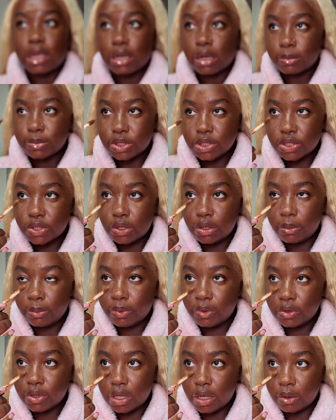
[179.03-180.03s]
And I'm just going to
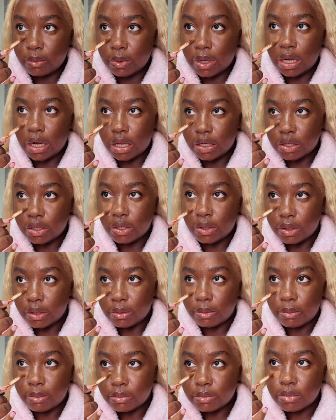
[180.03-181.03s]
put that right
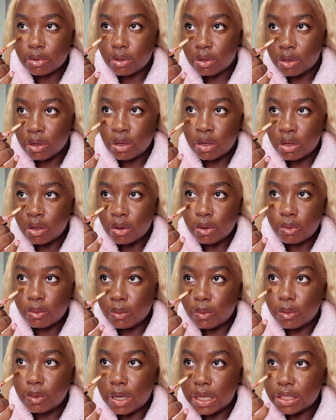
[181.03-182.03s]
under,
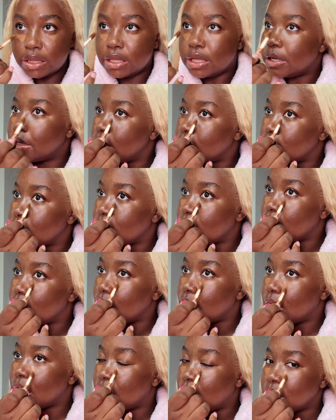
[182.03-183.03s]
right there.
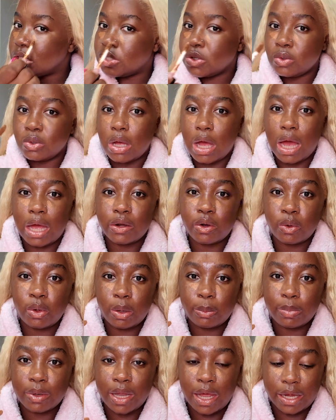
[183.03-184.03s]
And I don't
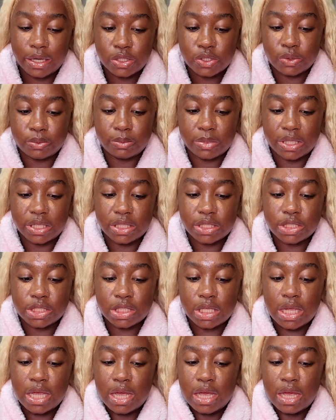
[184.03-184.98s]
apply too much.